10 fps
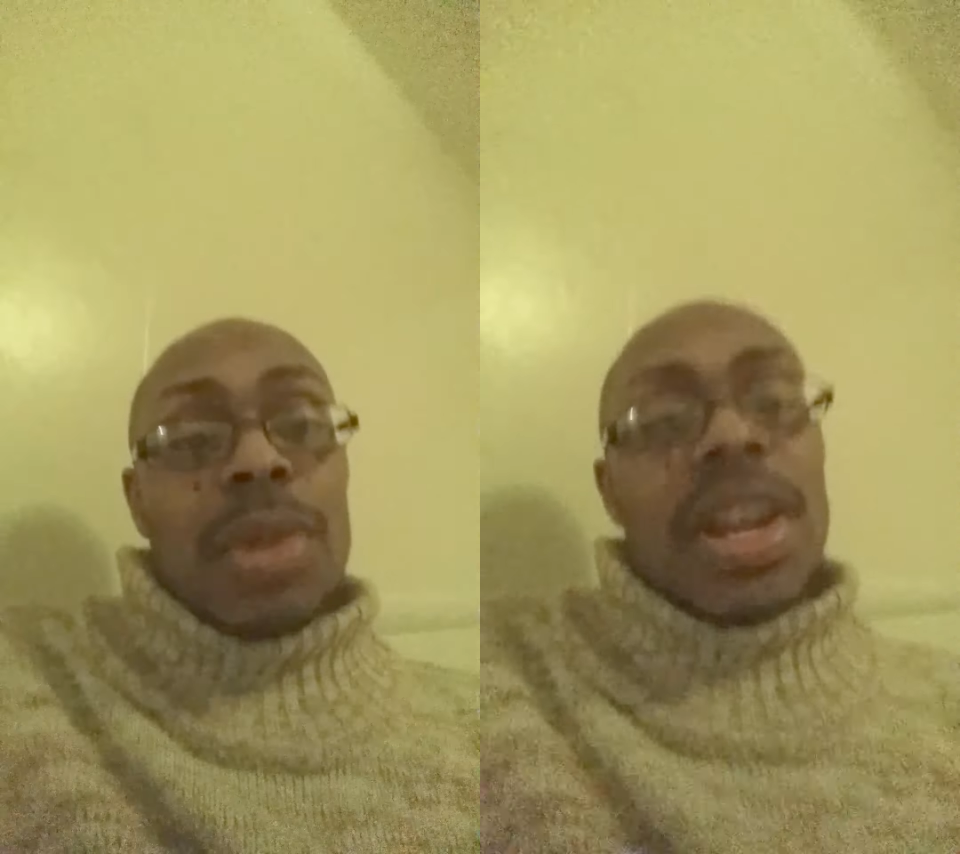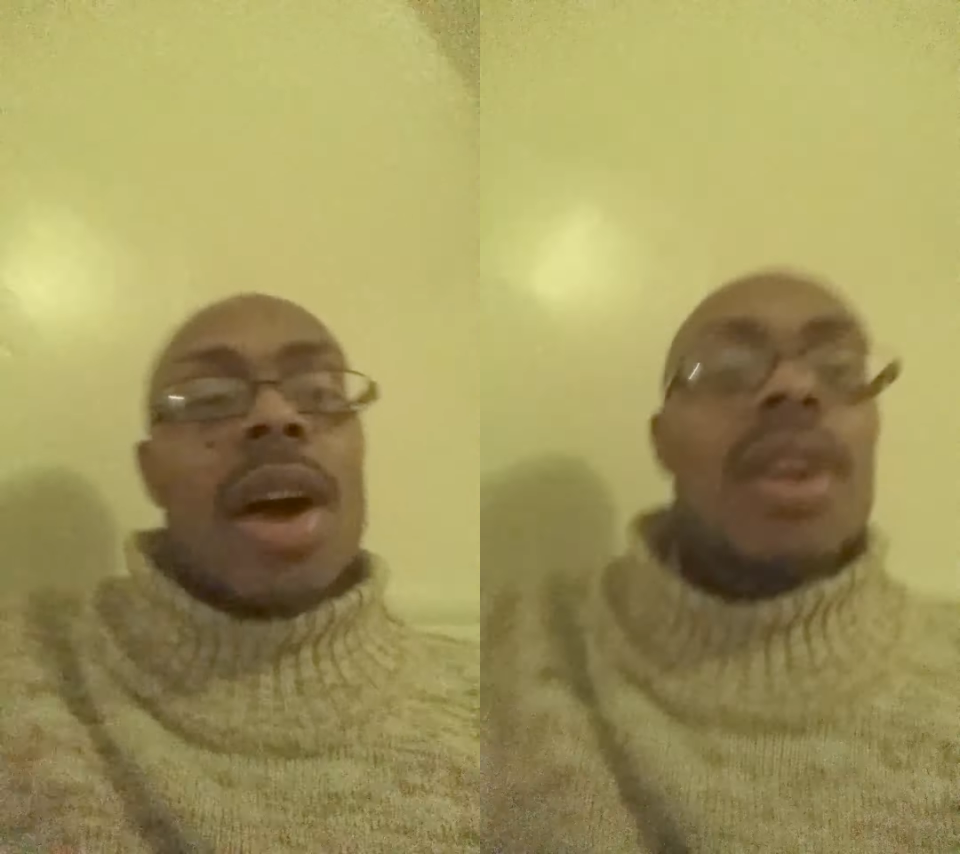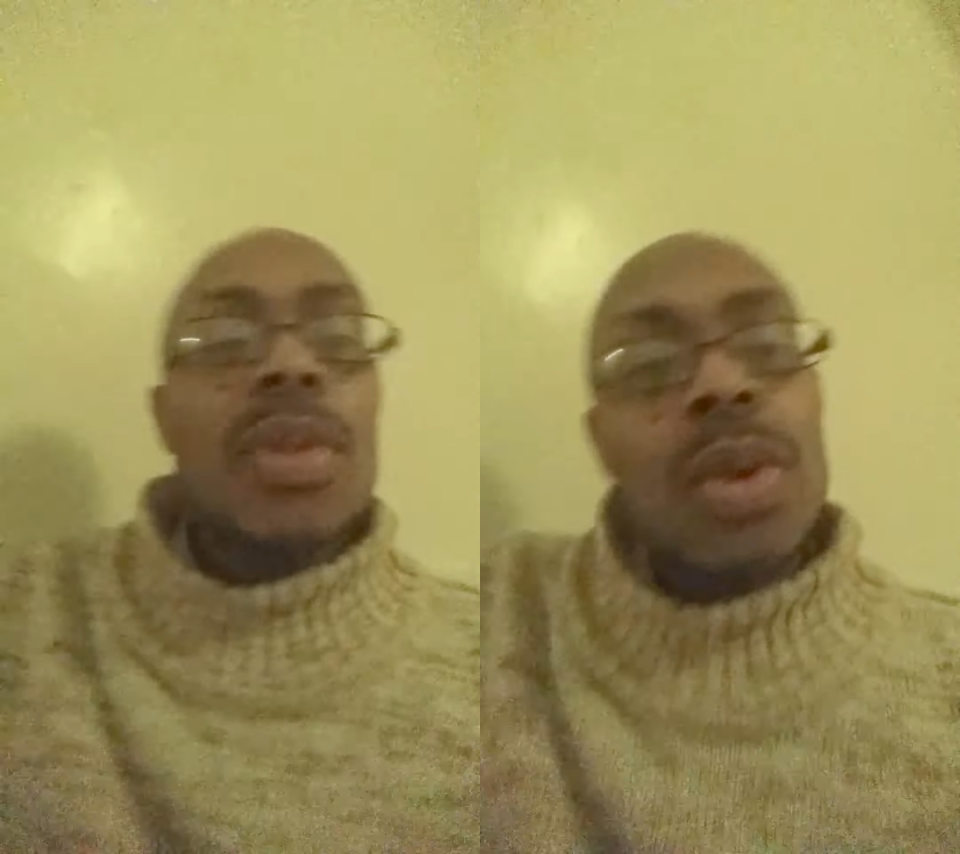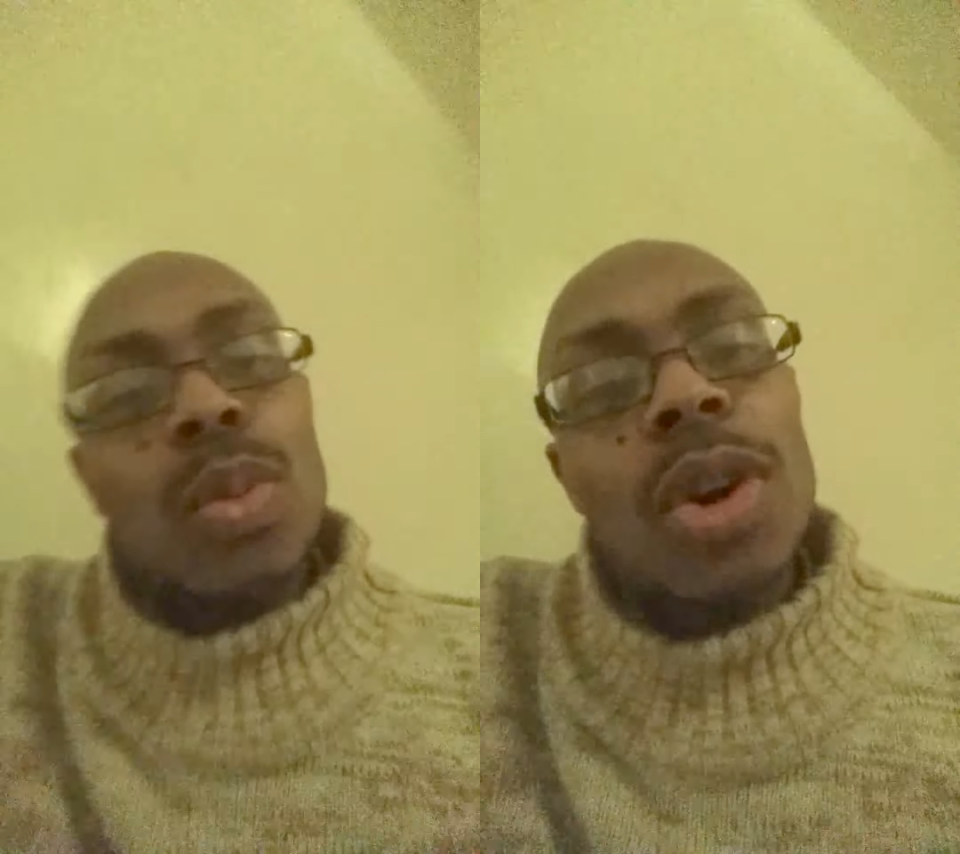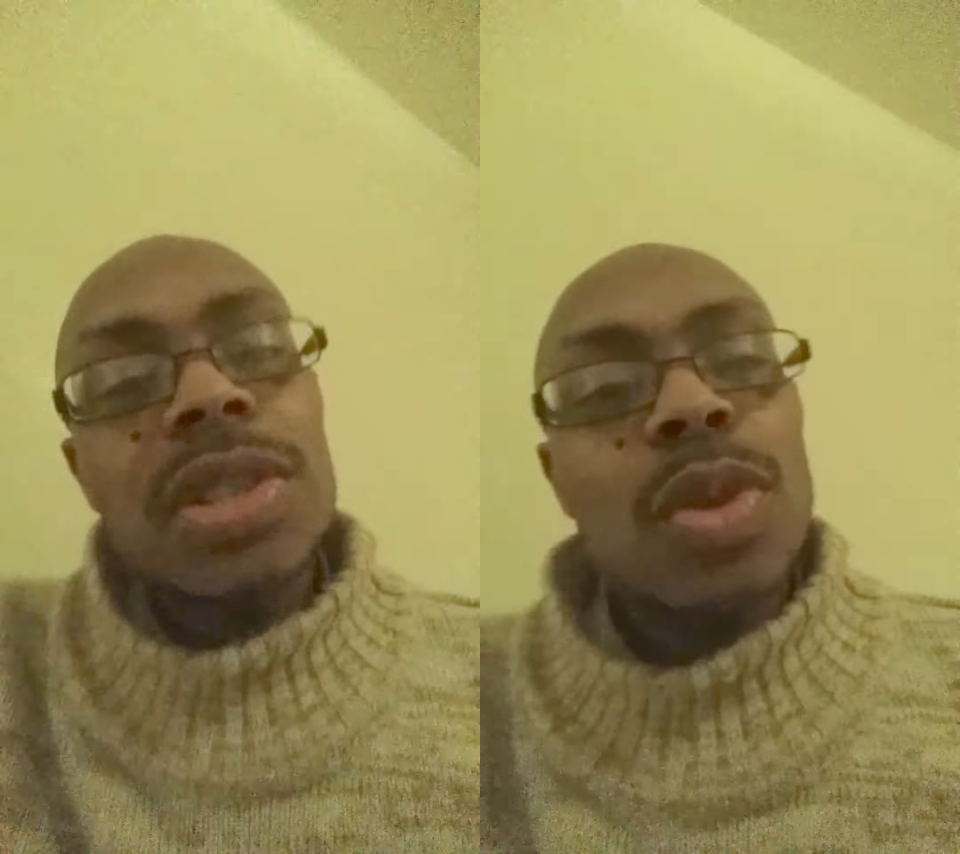So now
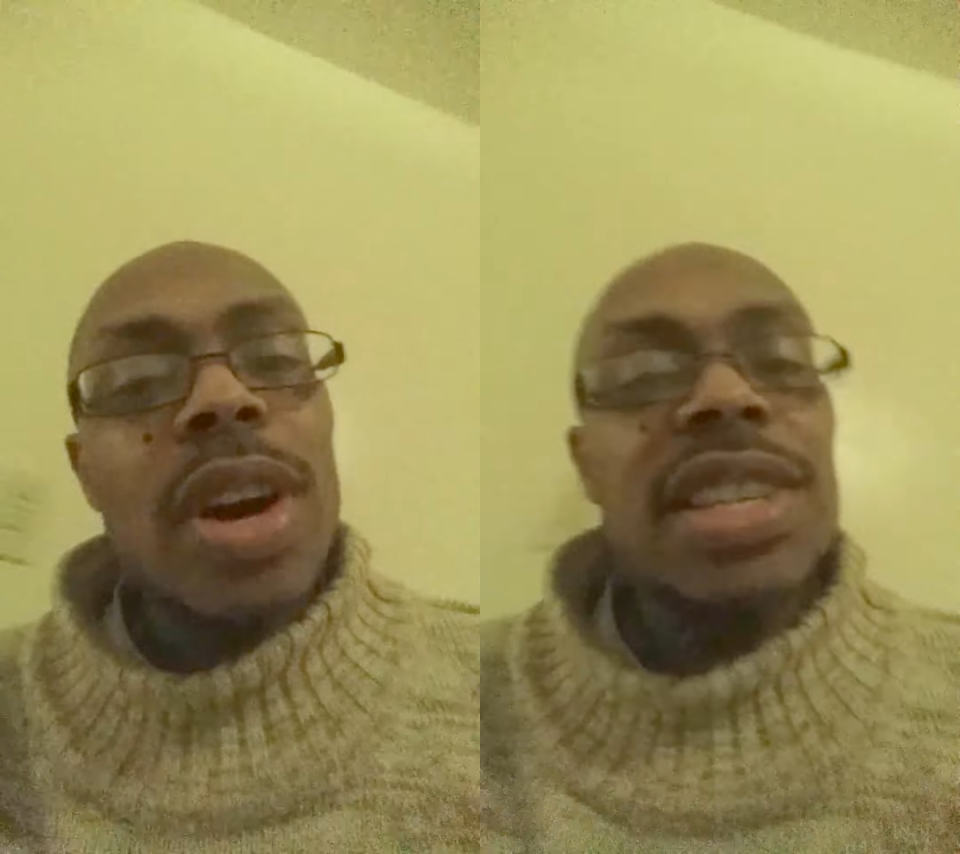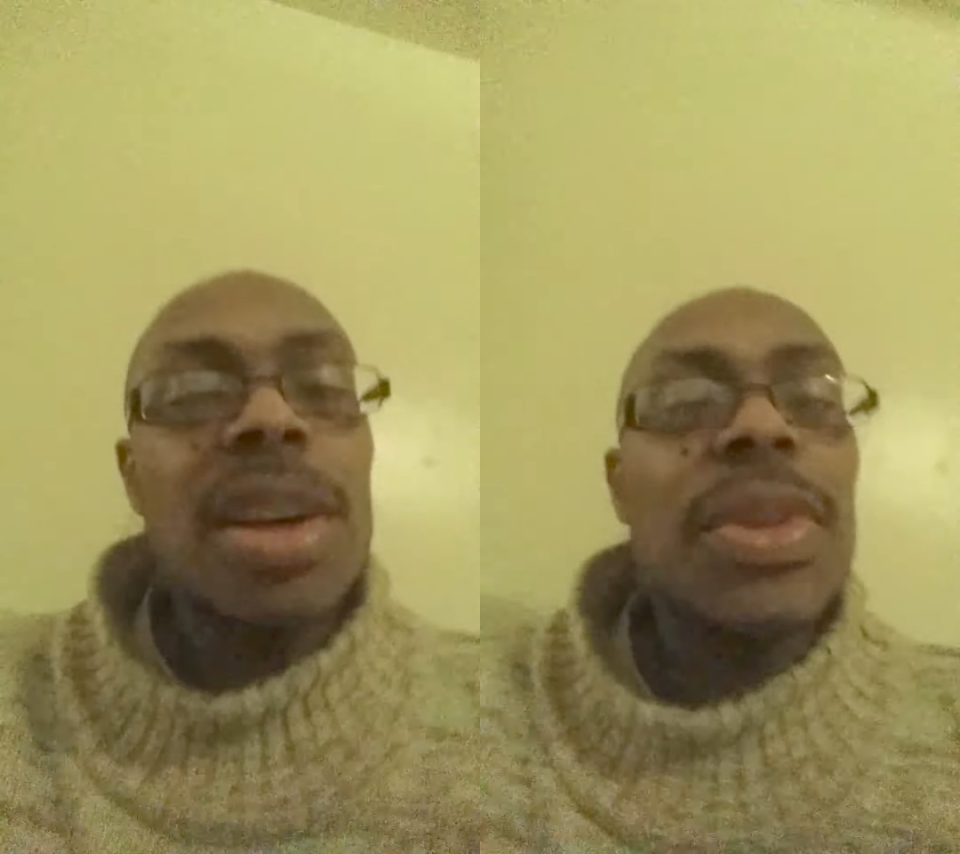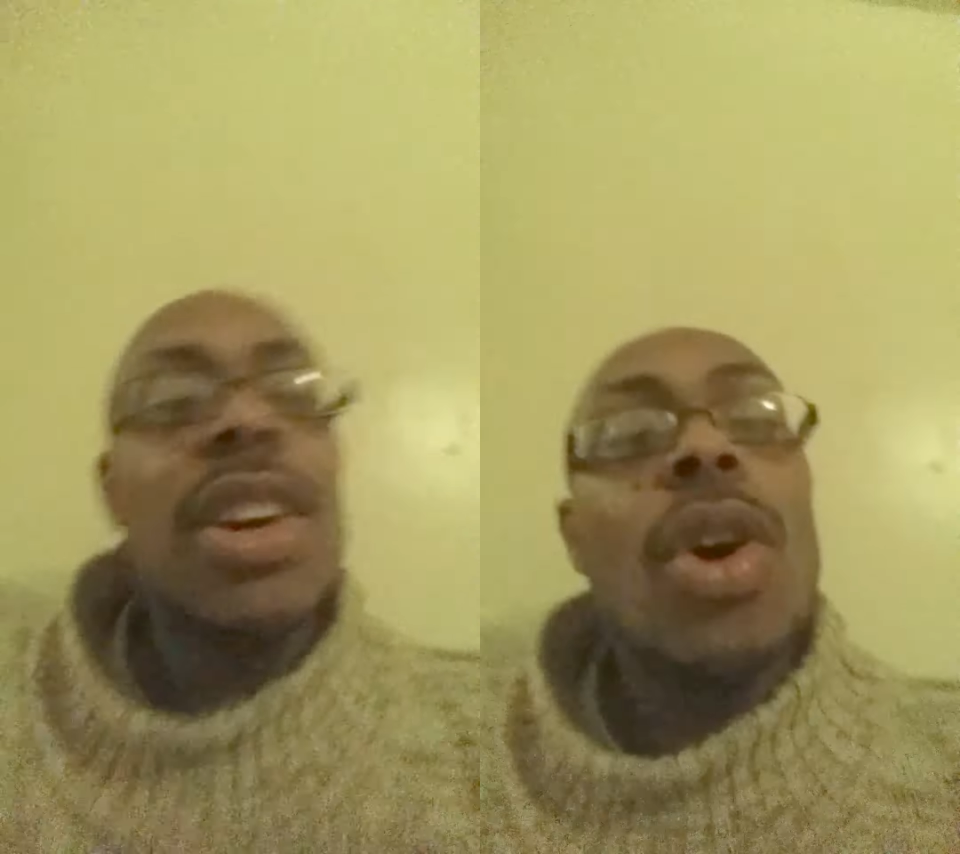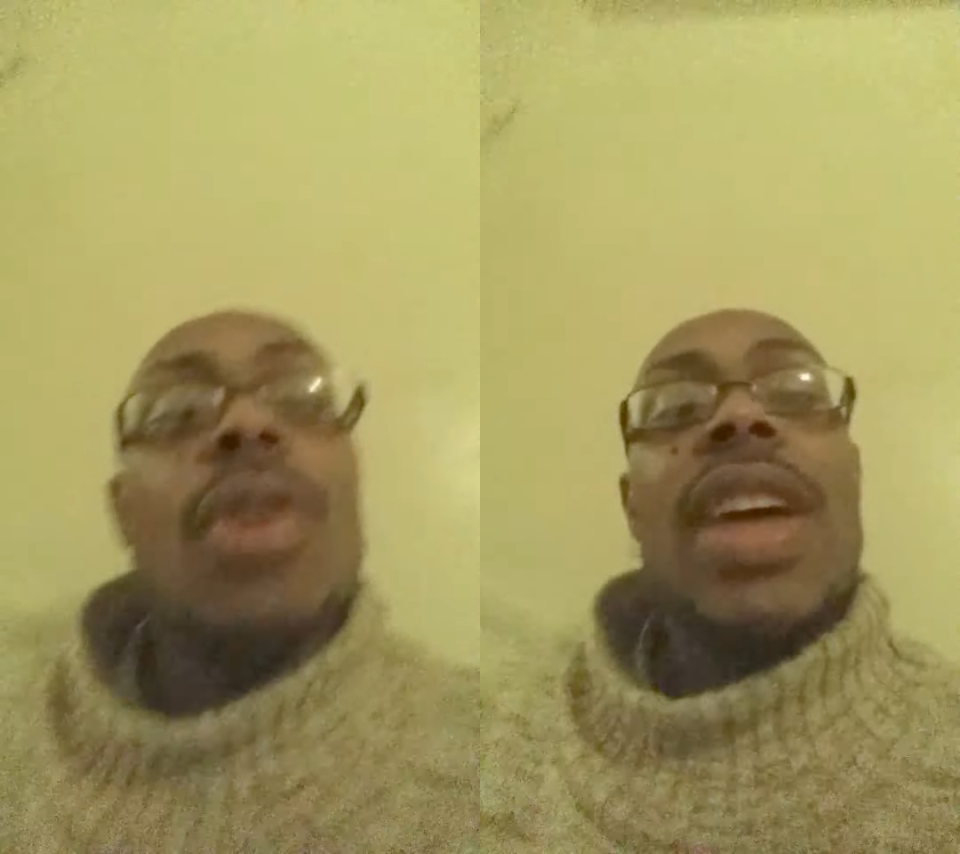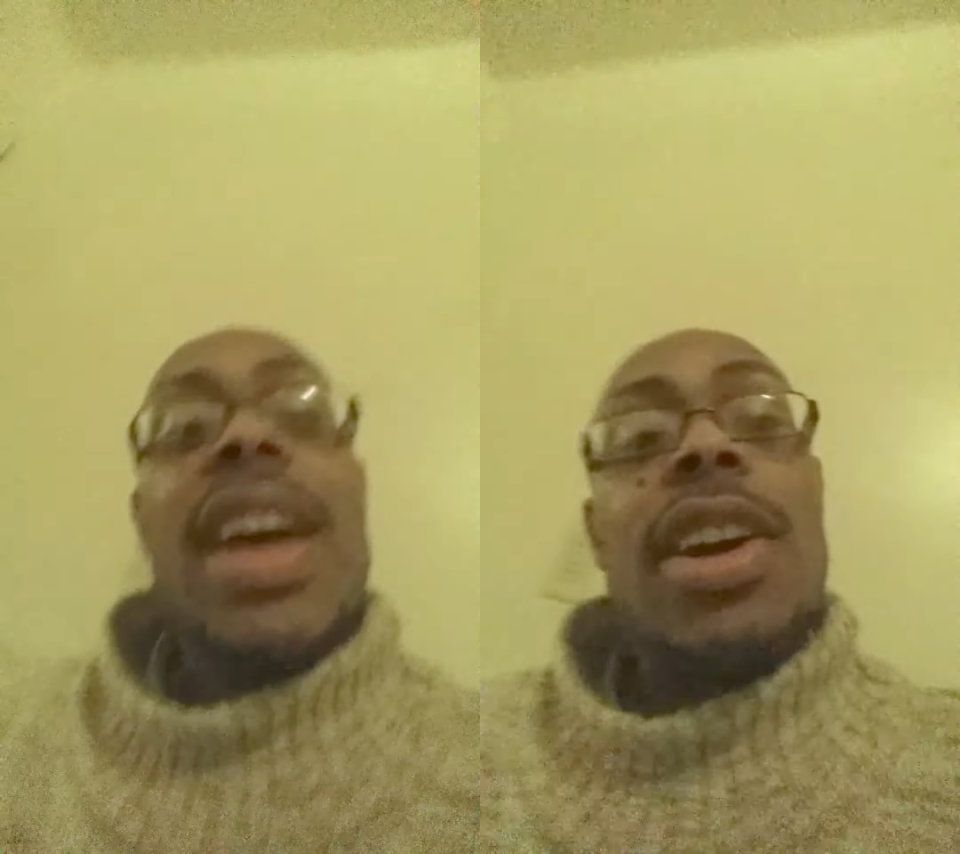everyone works for something called